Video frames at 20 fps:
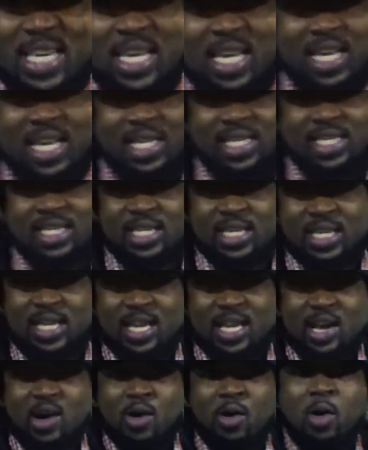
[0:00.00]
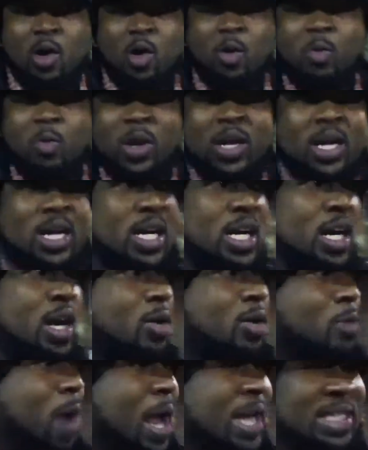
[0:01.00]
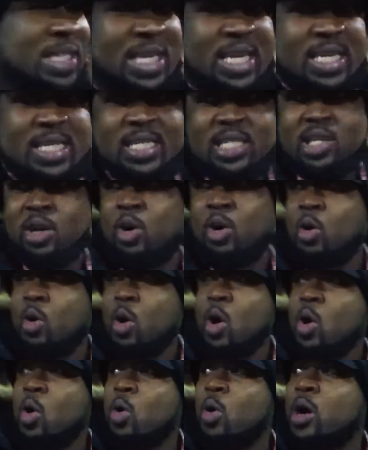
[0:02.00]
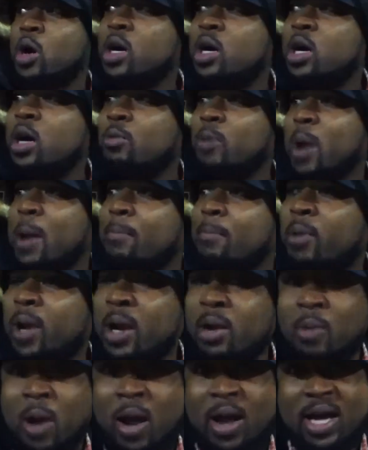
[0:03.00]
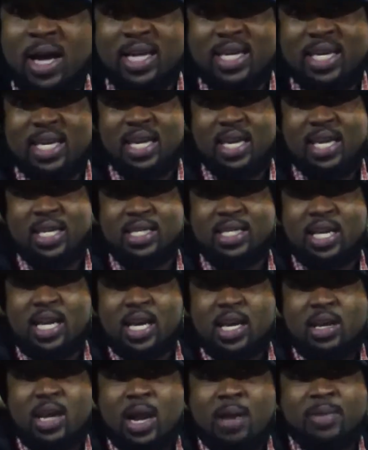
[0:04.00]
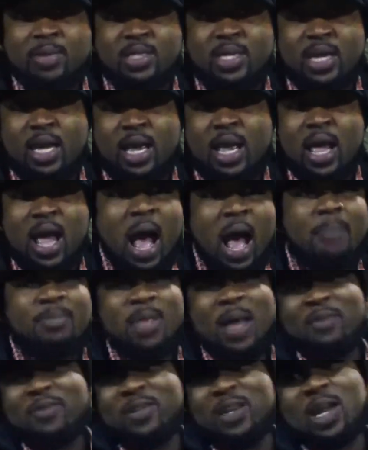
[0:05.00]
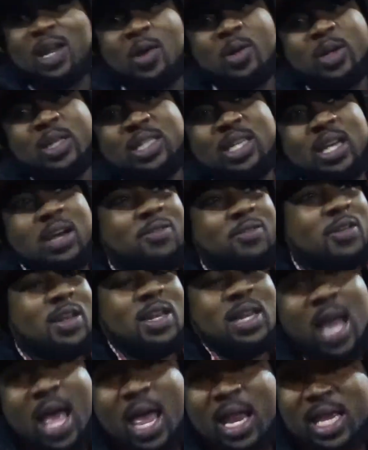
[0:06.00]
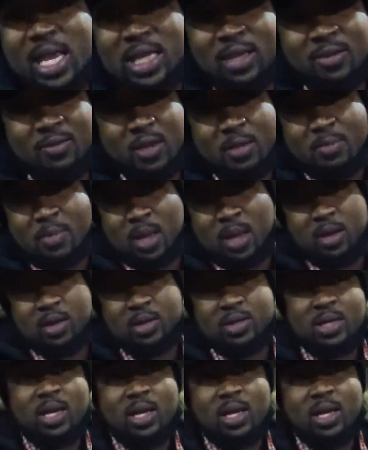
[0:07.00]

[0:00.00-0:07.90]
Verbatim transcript: kids or what a hood rat teaches or who a hood rat bring around her kids. You know what I'm saying? I'm not finna go to jail for none of these females.